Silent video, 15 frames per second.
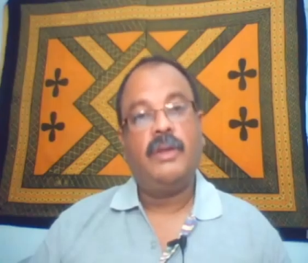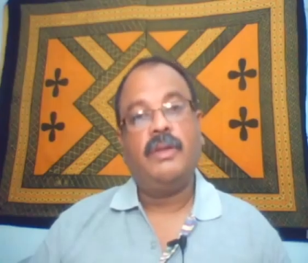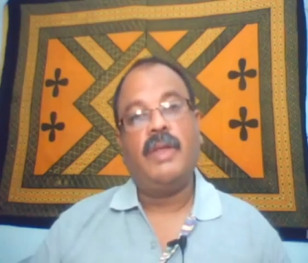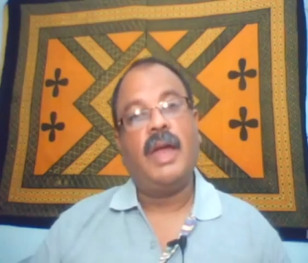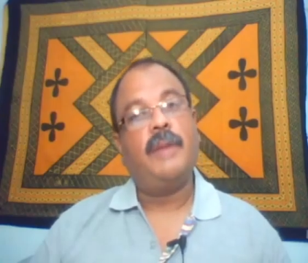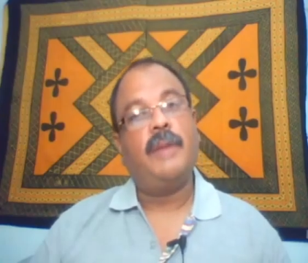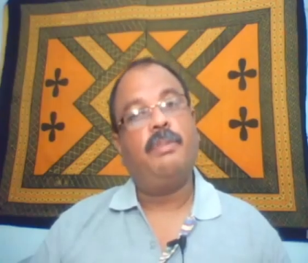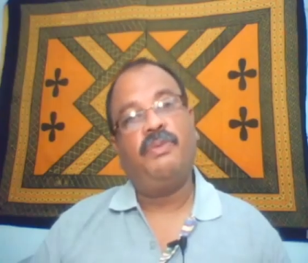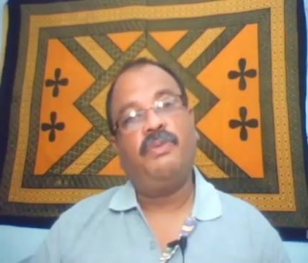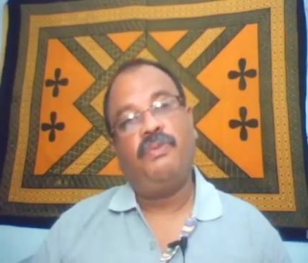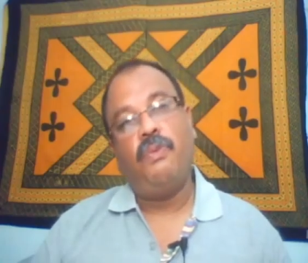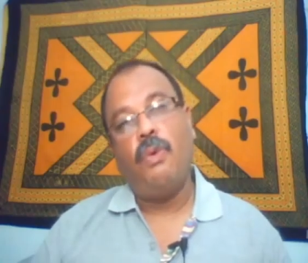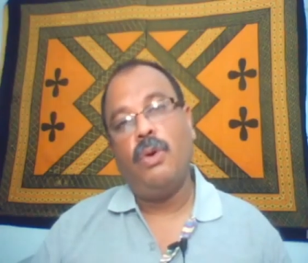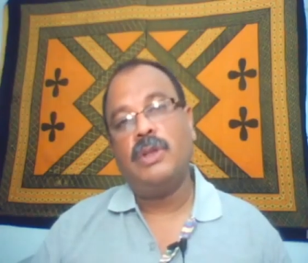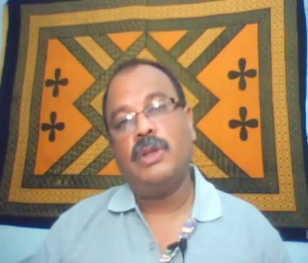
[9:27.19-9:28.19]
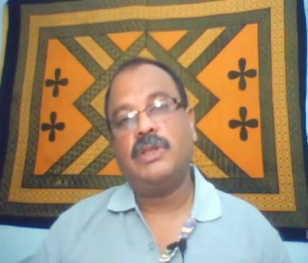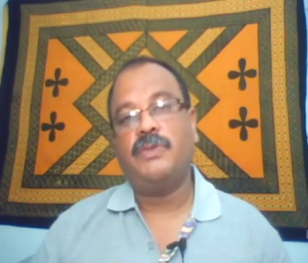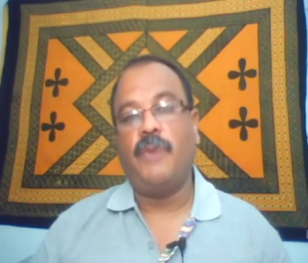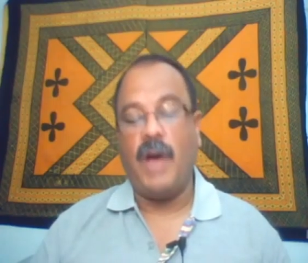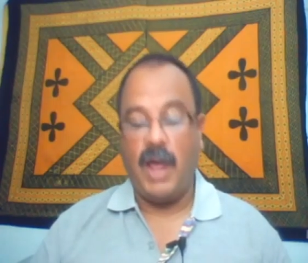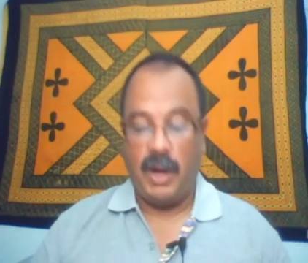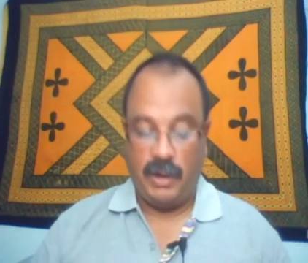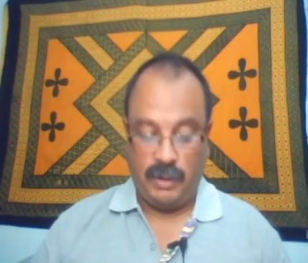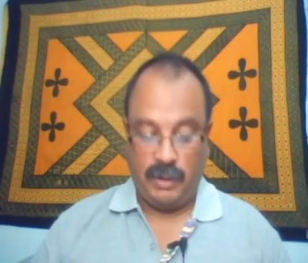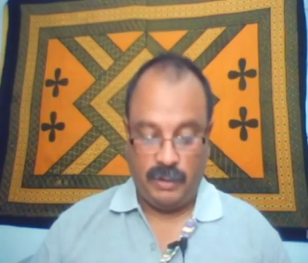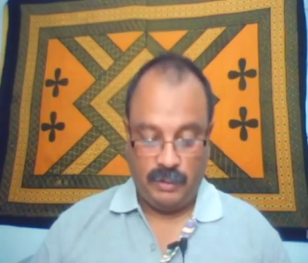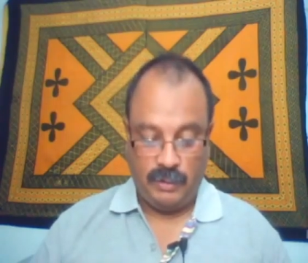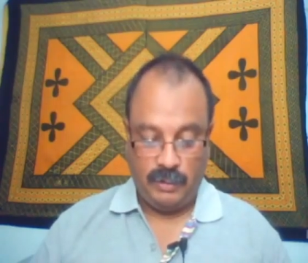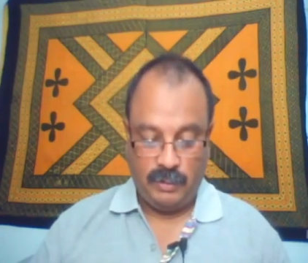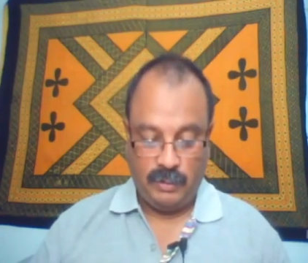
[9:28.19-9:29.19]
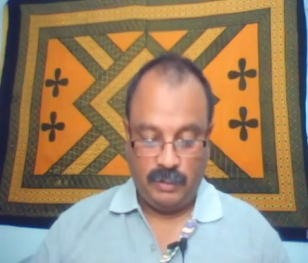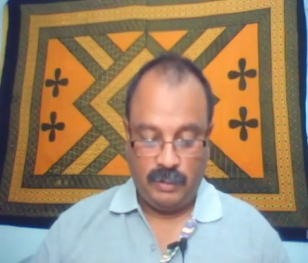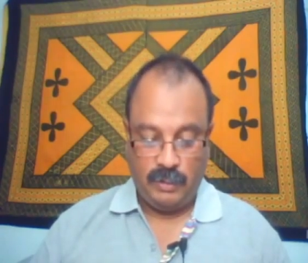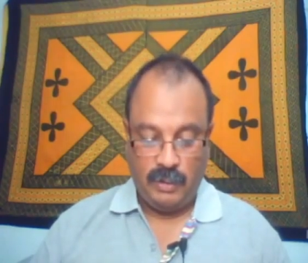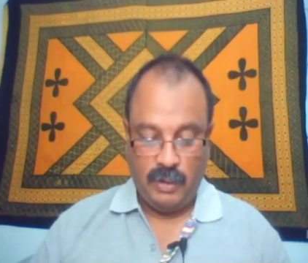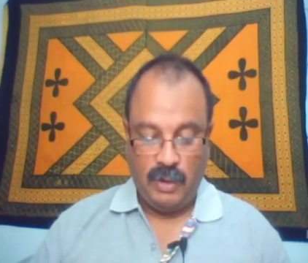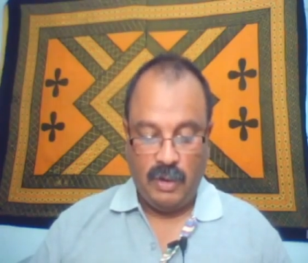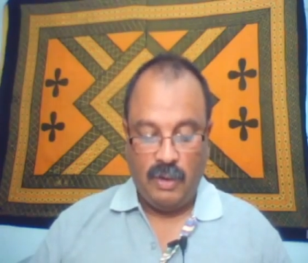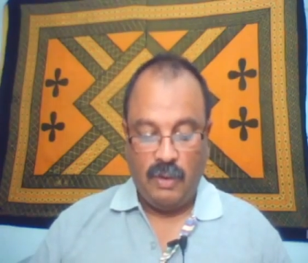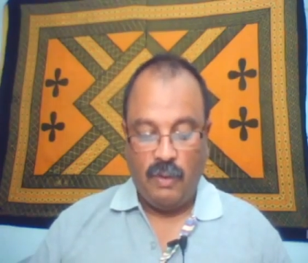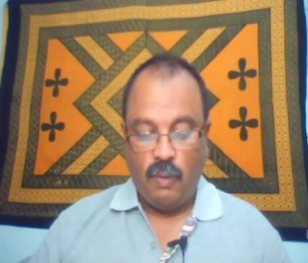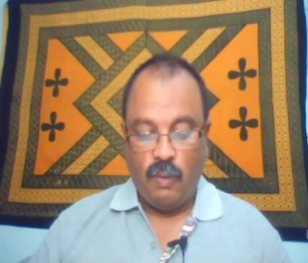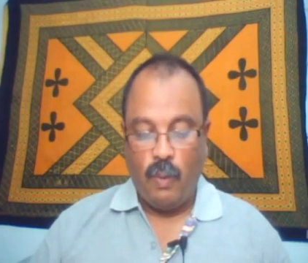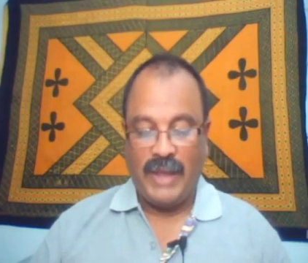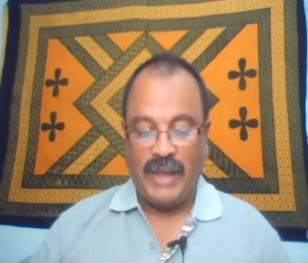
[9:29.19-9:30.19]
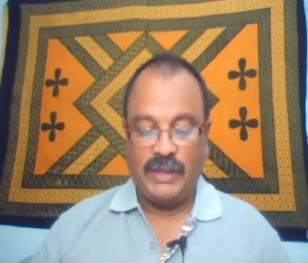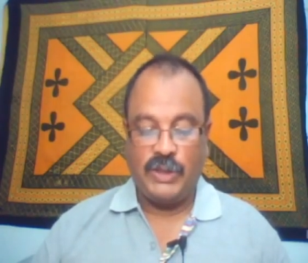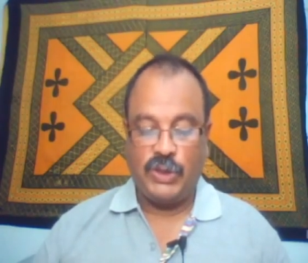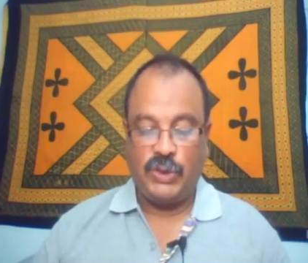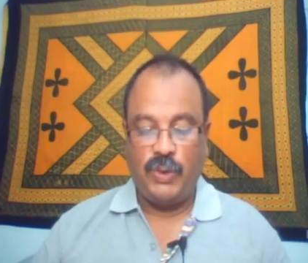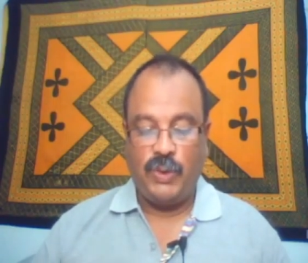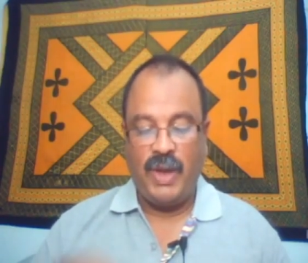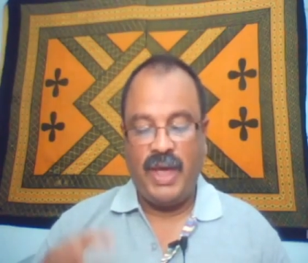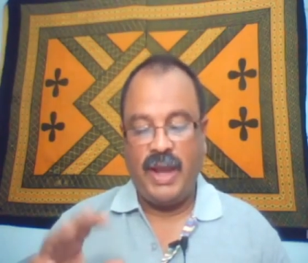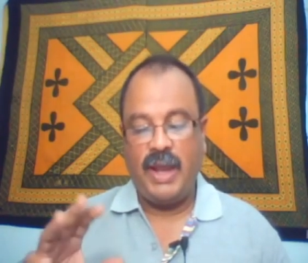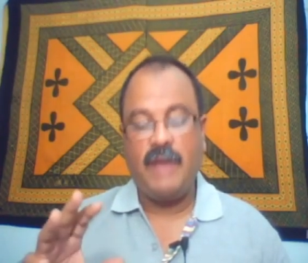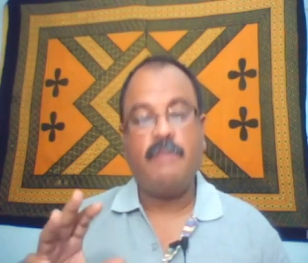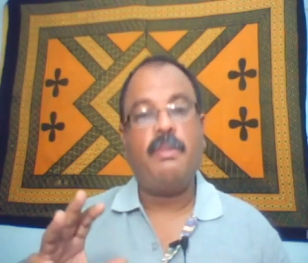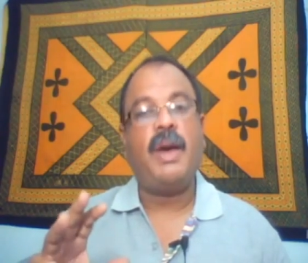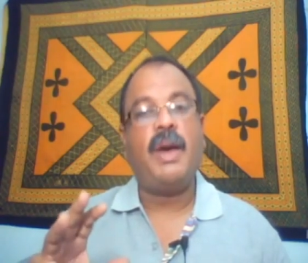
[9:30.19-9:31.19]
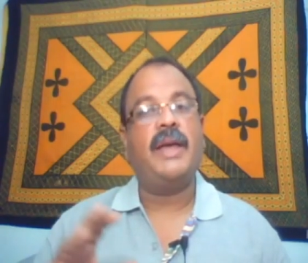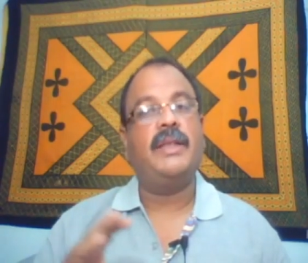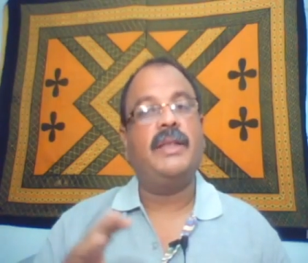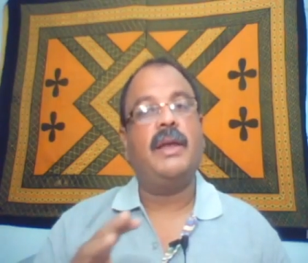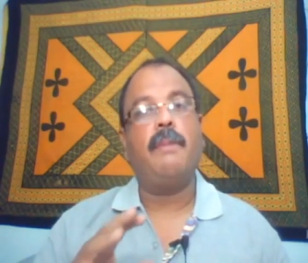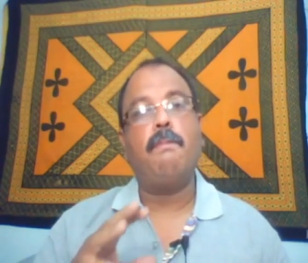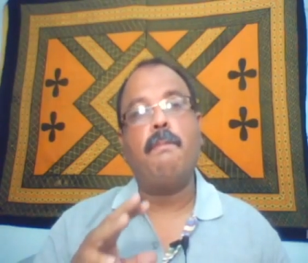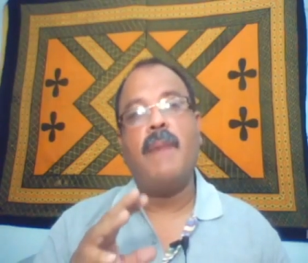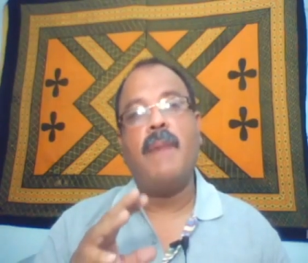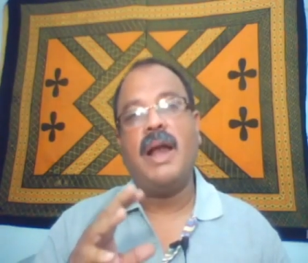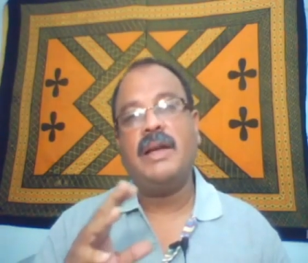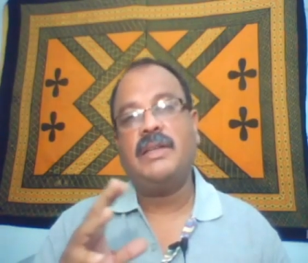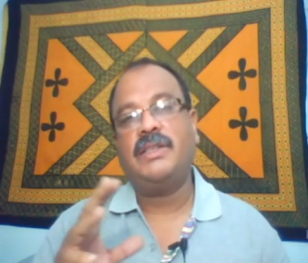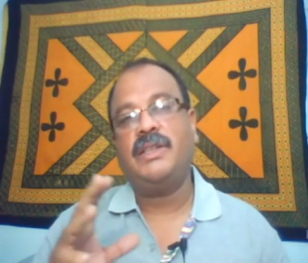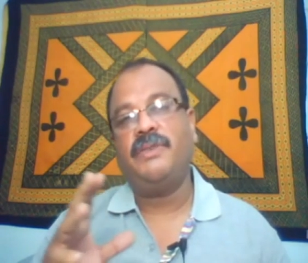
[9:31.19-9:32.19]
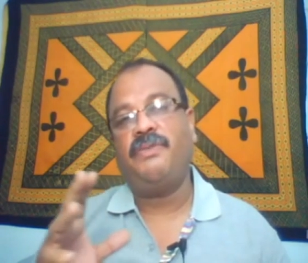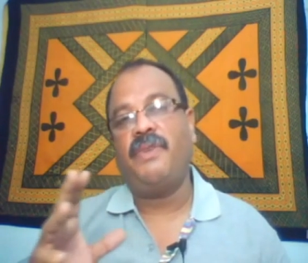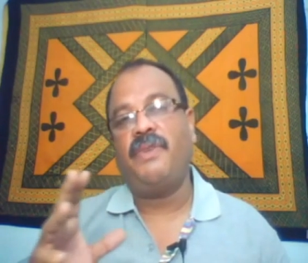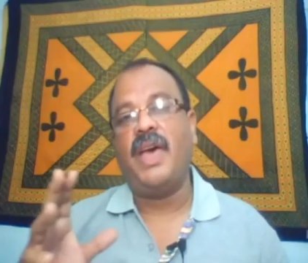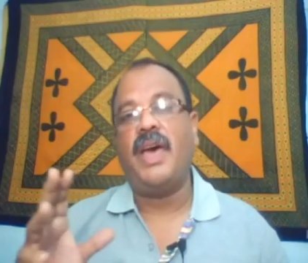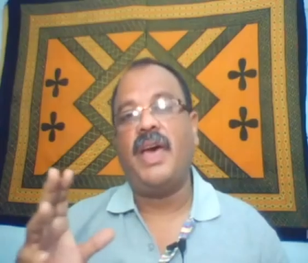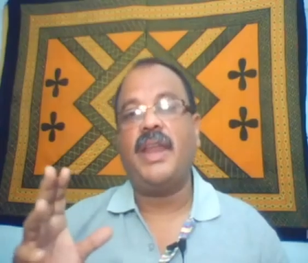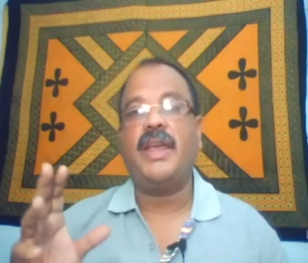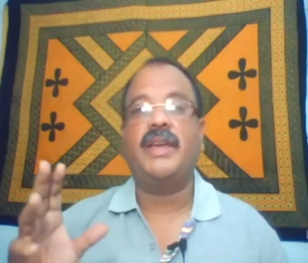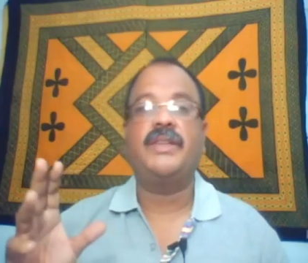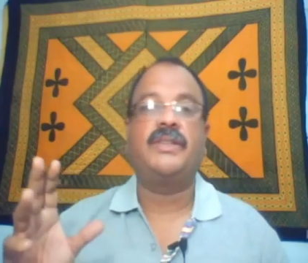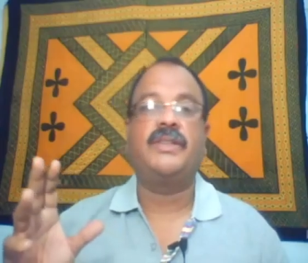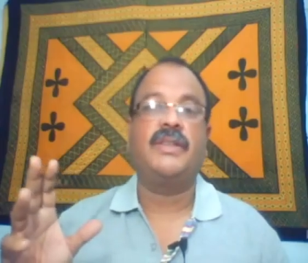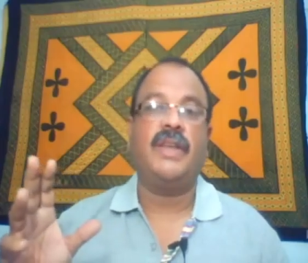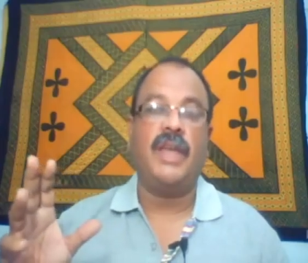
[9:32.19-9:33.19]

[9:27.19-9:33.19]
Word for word: that befalls one when swearing by the multifarious